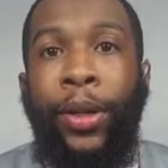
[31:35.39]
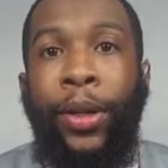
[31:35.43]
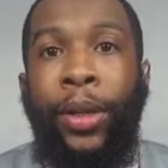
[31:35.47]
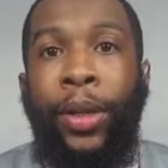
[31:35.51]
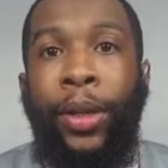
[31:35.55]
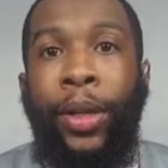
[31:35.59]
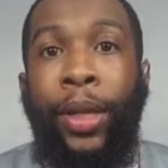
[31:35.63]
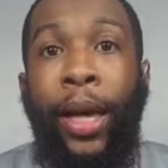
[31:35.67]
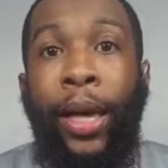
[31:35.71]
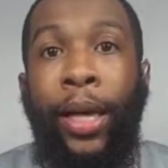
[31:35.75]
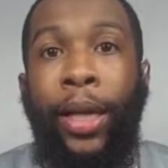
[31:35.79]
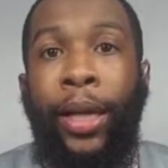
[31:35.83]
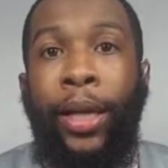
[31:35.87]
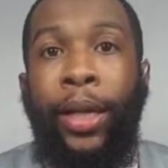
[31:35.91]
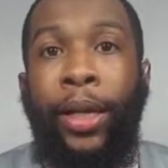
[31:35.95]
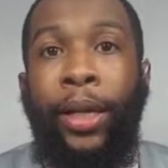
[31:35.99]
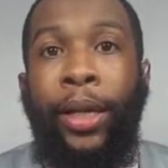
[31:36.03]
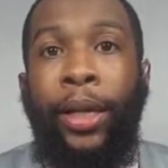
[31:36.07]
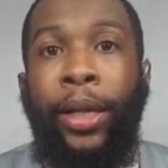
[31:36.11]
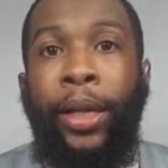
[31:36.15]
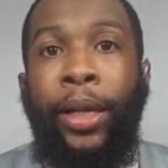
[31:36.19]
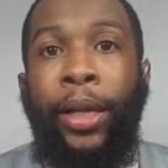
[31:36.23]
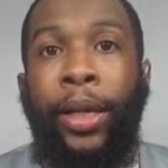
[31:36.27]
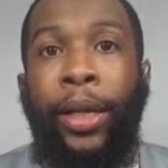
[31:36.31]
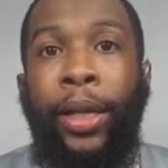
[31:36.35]
Like,
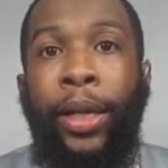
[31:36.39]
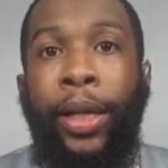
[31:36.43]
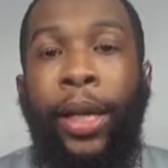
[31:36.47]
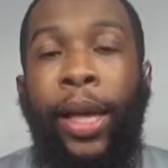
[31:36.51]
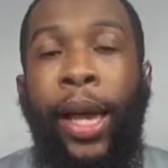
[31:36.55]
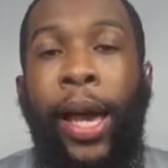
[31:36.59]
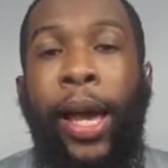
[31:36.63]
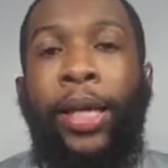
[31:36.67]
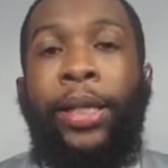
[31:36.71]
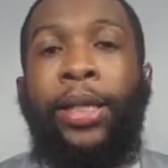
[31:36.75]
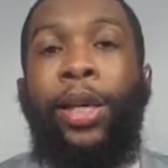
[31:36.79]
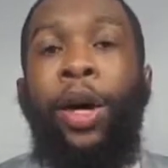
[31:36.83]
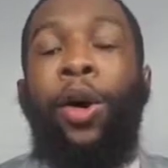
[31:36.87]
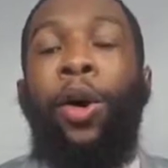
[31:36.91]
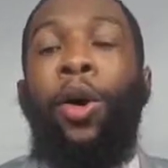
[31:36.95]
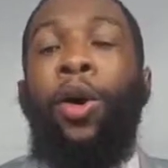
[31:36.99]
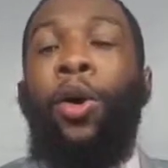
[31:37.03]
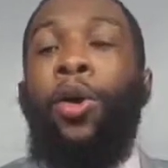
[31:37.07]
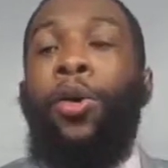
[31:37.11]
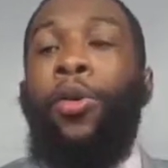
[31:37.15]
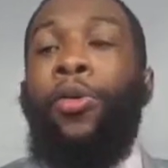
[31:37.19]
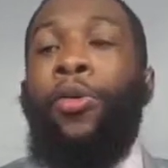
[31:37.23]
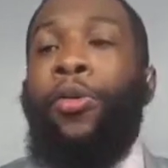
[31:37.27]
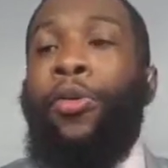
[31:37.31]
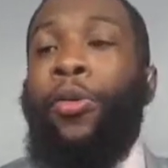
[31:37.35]
he has a
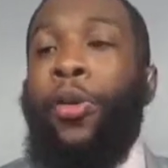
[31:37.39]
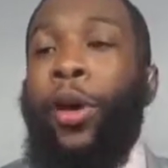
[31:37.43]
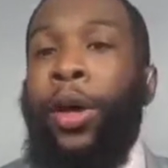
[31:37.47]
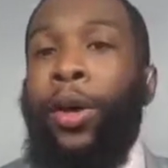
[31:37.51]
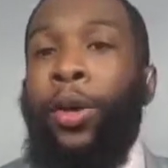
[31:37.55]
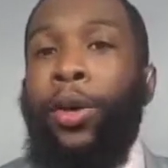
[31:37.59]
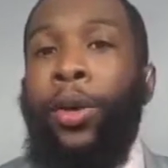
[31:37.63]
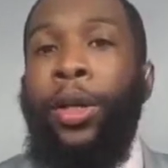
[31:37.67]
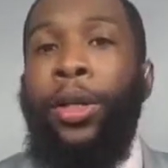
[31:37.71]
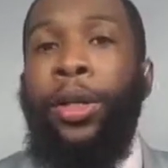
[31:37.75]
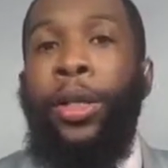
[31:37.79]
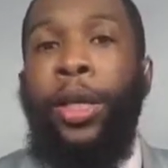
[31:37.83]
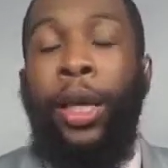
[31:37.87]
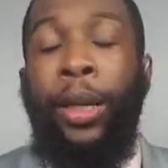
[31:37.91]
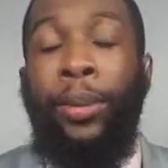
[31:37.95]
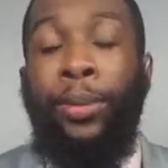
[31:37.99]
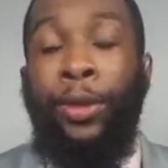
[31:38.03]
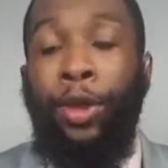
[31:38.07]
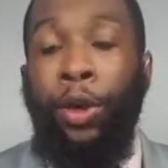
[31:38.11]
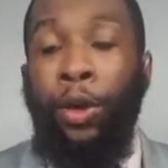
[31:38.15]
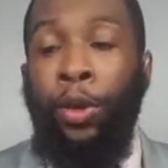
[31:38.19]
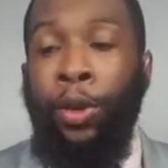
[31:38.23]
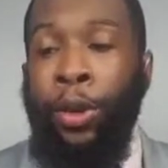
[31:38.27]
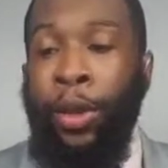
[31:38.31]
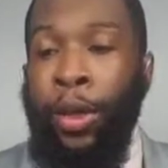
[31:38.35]
whole friend on the team,
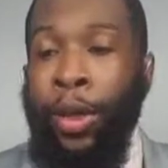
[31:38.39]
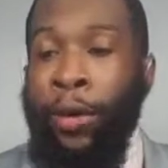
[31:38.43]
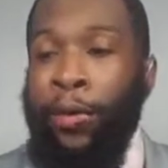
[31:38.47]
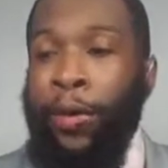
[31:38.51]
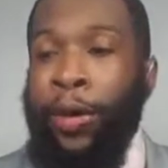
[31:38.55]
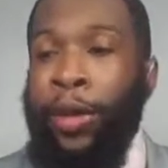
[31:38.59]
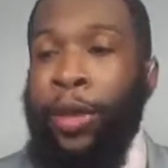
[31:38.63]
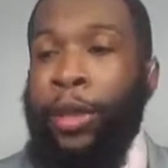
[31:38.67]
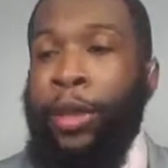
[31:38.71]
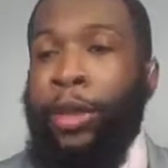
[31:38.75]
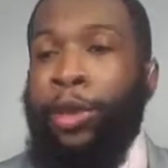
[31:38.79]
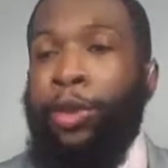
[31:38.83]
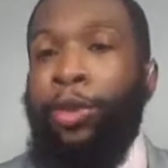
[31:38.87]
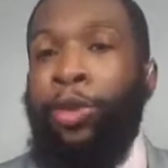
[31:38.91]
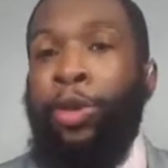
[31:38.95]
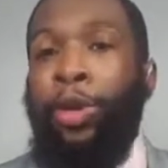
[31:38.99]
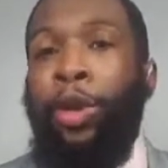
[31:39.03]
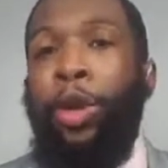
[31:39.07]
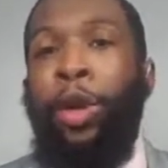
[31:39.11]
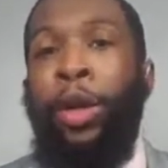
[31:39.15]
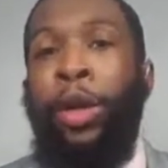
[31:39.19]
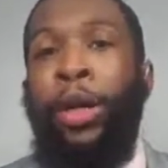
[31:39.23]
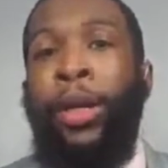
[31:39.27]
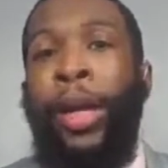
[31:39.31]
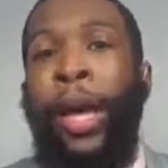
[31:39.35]
so living this New
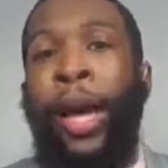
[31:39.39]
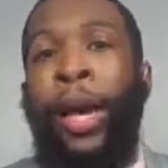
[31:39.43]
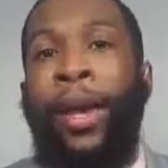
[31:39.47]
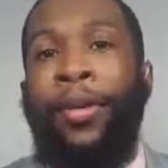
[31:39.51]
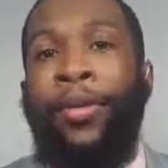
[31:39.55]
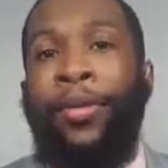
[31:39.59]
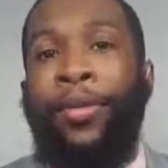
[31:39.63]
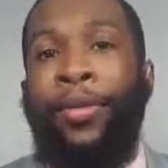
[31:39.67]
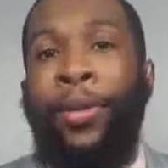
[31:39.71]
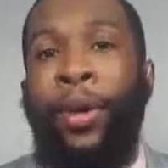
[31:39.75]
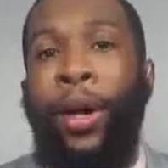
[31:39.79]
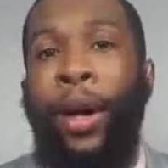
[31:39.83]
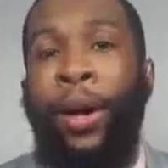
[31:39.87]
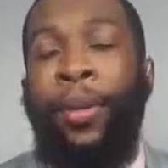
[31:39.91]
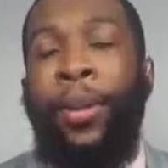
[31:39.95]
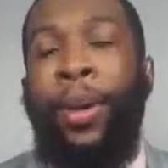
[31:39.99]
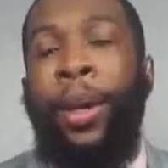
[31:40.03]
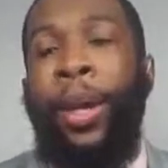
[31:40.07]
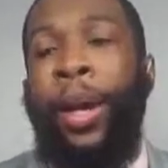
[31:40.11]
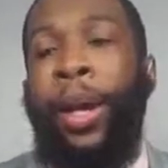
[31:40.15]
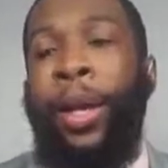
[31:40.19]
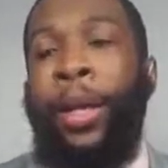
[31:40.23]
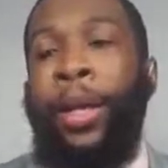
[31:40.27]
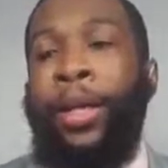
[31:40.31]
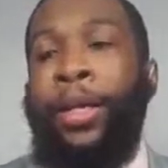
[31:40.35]
York life,
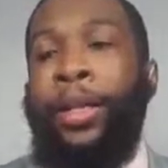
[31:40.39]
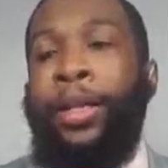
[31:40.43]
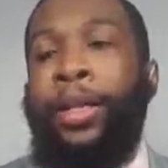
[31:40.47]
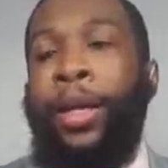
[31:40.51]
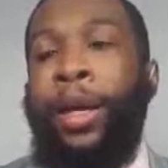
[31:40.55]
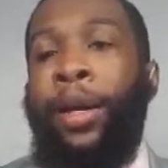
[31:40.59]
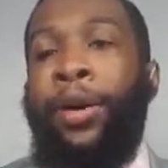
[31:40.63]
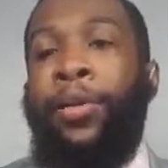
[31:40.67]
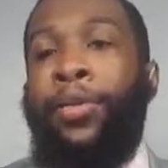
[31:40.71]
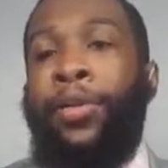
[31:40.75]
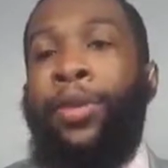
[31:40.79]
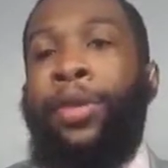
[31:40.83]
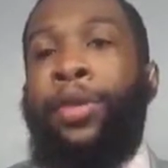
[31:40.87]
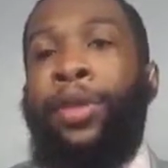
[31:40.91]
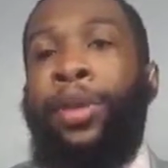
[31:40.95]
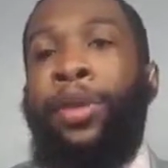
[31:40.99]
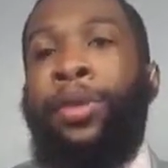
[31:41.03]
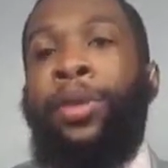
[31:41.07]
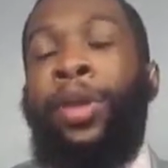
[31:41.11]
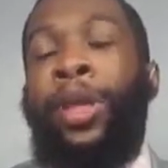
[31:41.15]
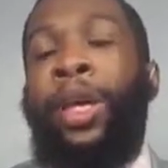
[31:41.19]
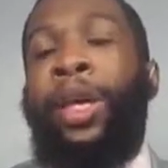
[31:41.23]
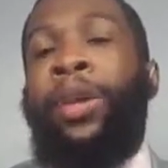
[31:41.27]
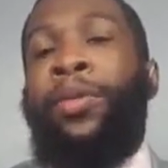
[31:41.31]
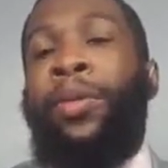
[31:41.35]
coming out of his comfort
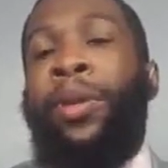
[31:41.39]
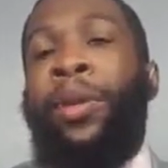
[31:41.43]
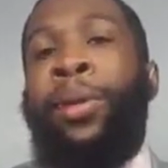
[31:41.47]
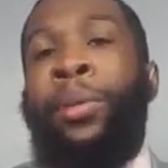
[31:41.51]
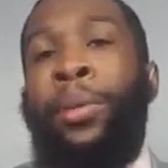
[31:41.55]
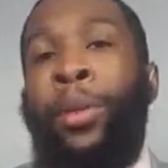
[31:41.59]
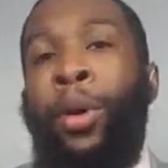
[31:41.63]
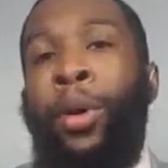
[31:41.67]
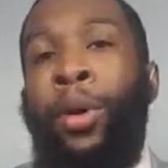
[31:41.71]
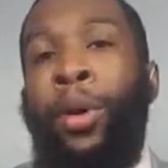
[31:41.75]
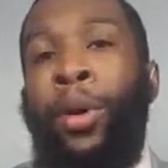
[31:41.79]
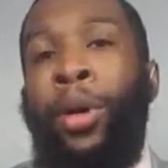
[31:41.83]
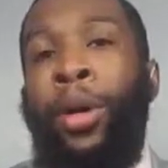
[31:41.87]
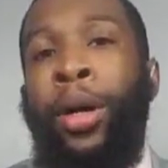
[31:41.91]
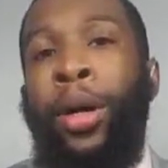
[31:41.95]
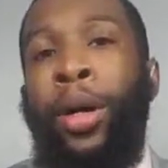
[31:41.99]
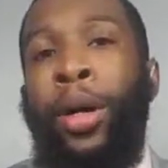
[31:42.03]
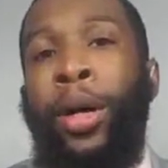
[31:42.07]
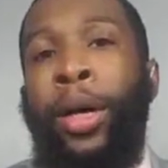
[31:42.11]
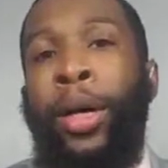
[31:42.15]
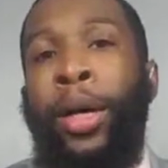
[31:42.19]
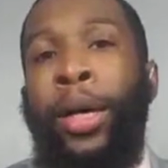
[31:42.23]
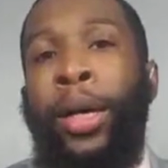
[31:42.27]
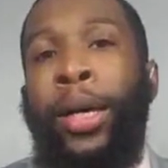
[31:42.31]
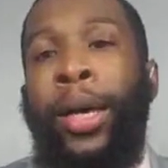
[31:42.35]
zone even more,
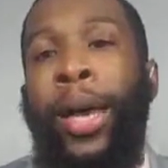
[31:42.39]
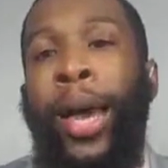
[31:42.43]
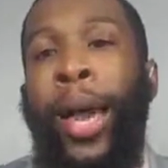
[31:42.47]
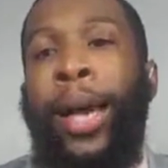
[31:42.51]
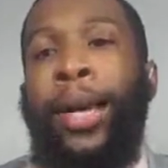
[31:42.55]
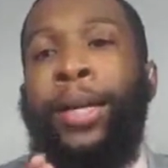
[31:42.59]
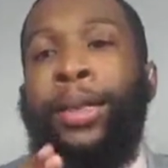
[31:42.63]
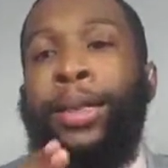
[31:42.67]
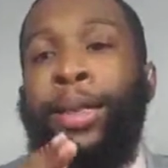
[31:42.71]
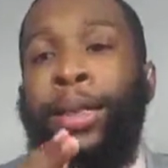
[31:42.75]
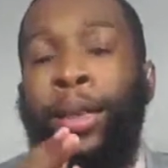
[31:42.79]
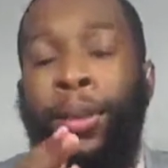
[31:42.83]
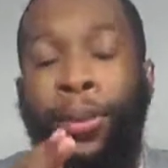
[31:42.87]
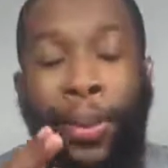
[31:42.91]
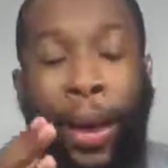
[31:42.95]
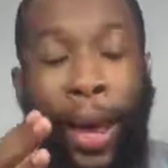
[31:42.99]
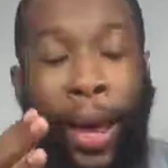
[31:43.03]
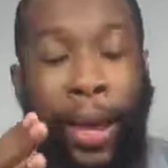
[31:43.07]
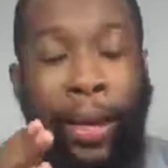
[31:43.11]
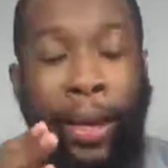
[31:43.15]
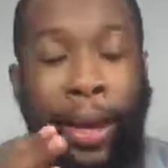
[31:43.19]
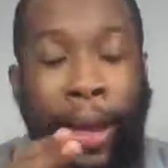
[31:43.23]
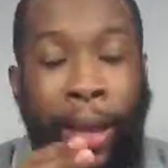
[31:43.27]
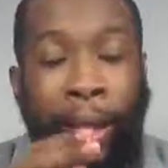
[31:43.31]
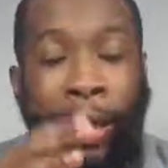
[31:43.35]
he has
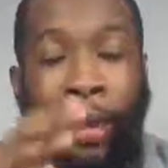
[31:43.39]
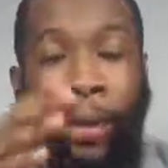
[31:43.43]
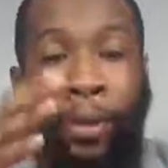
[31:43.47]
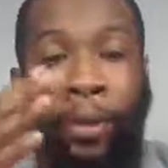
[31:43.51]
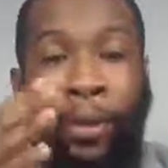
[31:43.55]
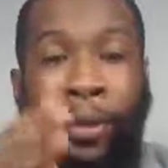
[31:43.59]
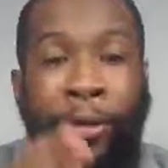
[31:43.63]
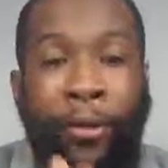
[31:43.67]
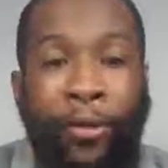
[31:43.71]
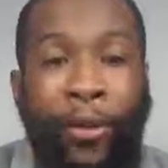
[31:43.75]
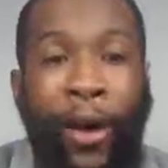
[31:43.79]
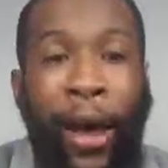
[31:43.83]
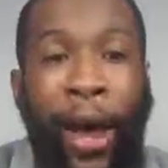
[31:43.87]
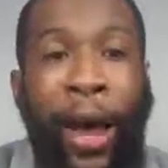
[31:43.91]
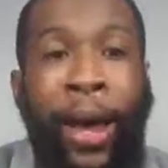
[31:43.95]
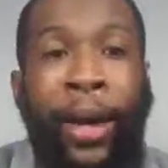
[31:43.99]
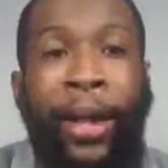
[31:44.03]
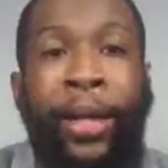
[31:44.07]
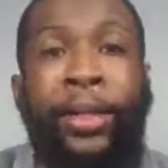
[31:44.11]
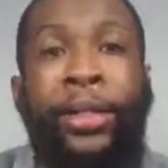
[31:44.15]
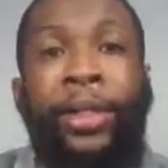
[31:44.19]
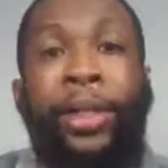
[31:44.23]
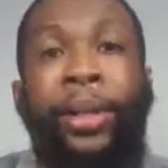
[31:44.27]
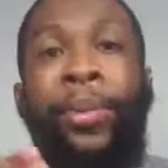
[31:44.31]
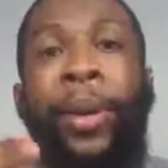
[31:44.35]
somebody that he can confide
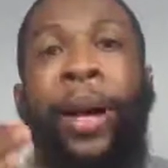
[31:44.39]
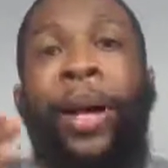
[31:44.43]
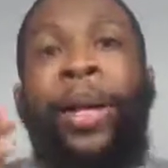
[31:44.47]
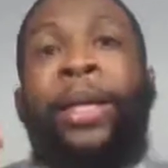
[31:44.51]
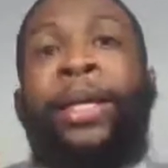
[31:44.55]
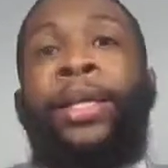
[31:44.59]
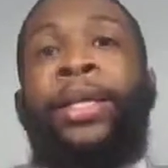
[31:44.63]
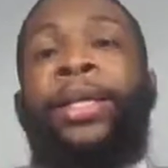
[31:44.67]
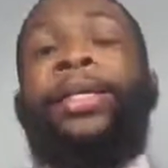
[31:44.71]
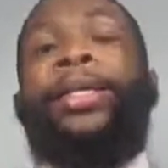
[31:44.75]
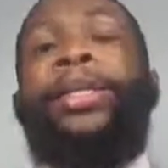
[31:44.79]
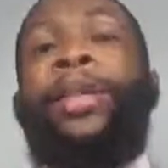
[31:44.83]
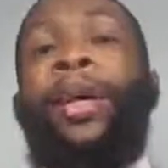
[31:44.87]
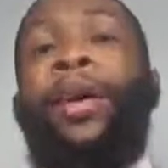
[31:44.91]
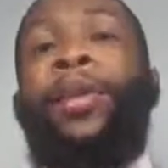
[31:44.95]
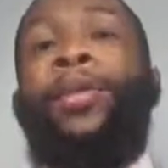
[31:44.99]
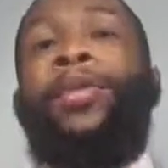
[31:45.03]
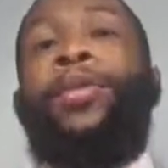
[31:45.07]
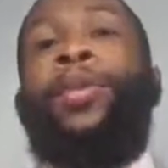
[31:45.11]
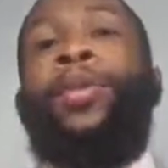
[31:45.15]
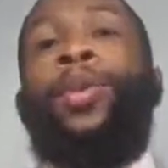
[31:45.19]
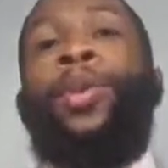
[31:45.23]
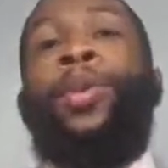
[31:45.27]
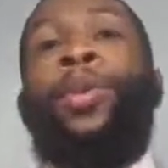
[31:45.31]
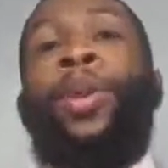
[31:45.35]
in, somebody he's
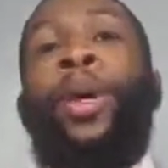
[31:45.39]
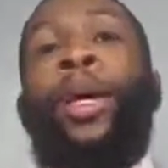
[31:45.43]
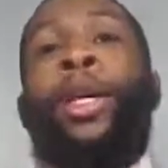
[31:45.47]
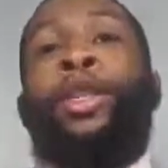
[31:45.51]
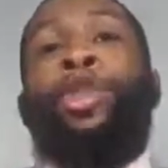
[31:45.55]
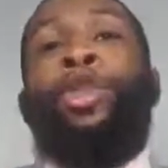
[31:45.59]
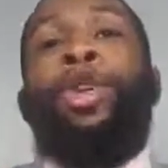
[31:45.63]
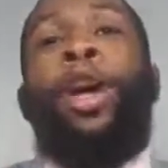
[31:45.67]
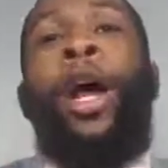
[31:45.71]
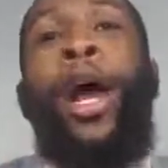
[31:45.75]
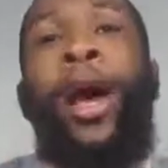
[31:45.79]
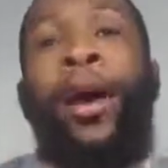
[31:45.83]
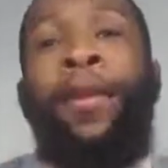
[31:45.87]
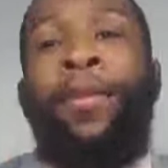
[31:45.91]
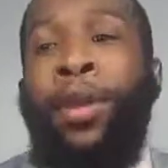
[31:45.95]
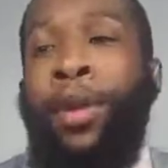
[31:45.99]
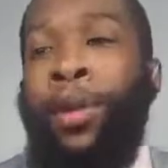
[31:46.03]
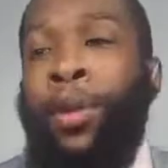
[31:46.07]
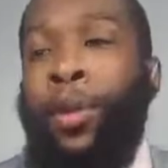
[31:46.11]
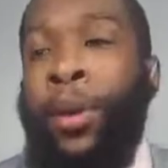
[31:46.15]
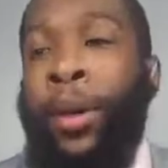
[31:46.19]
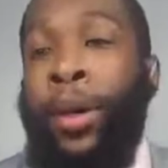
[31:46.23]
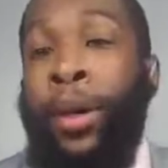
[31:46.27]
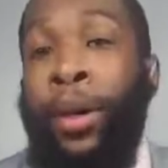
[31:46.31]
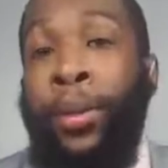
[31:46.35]
comfortable with,
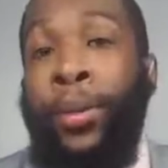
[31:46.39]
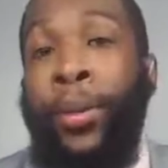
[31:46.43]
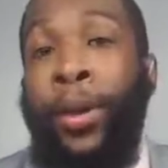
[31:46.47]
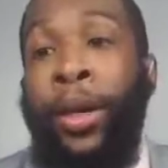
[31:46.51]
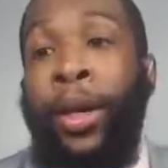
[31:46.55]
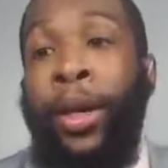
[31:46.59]
traveling with him.